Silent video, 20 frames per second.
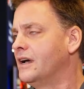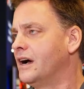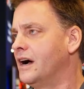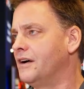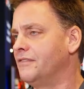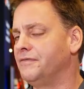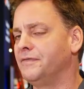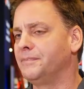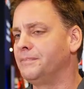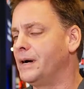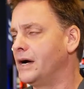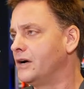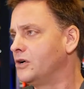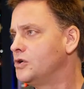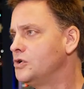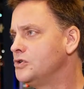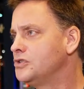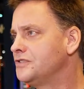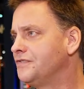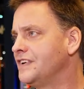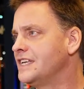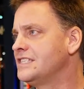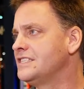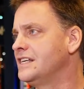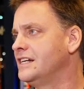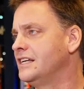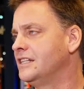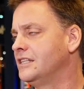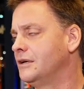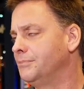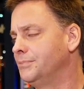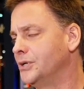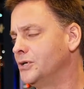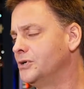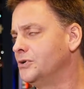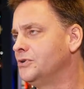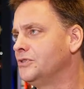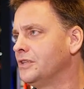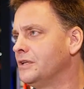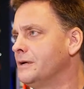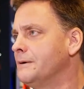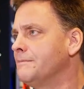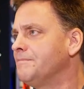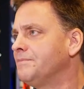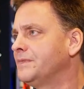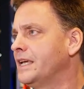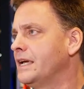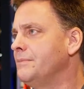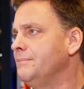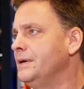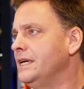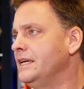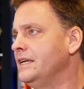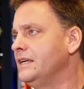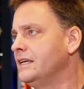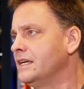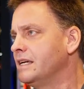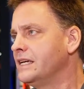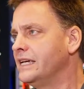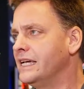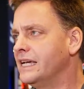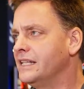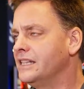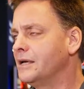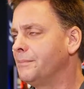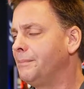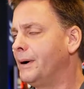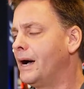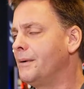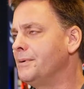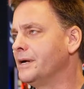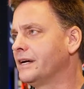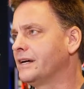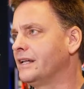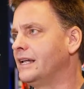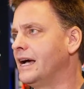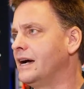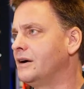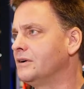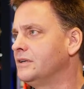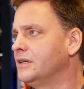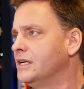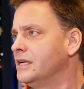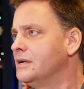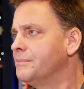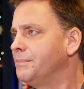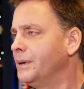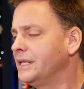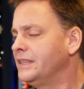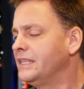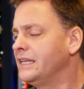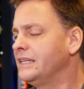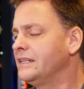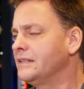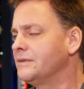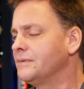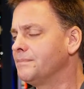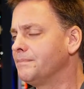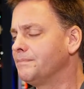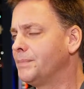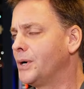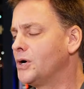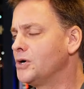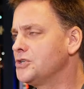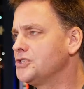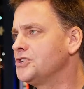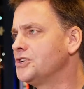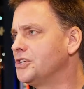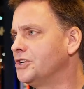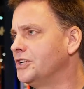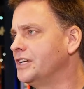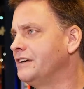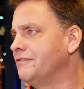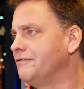of uh, who's visited the booth can be in the public cloud, but the personal